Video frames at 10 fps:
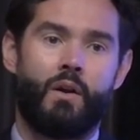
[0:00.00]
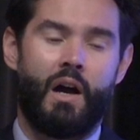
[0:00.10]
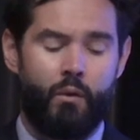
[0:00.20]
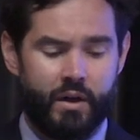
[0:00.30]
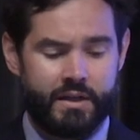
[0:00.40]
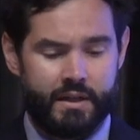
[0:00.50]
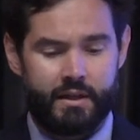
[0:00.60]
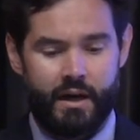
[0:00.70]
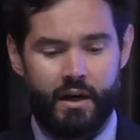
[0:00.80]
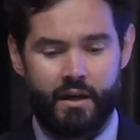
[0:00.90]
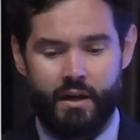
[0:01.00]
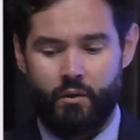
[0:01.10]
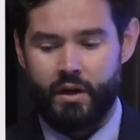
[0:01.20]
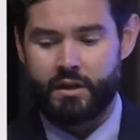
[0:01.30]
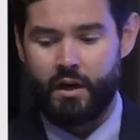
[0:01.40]
I want to sit down and I
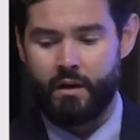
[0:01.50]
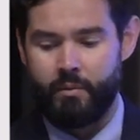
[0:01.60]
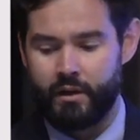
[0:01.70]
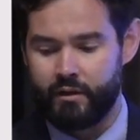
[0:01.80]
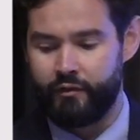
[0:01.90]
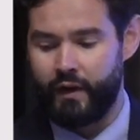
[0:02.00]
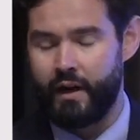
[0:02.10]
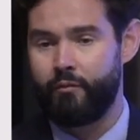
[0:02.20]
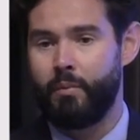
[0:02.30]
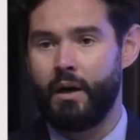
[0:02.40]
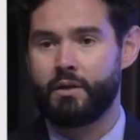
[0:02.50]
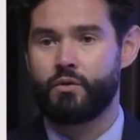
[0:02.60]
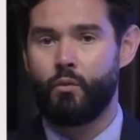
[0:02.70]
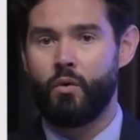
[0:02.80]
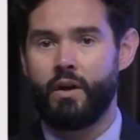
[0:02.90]
want to talk about the five
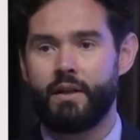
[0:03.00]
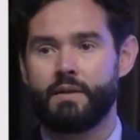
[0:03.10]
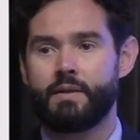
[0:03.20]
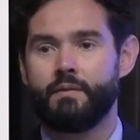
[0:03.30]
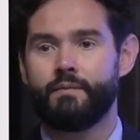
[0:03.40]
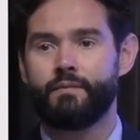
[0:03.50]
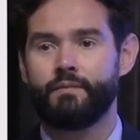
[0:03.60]
boxed warnings.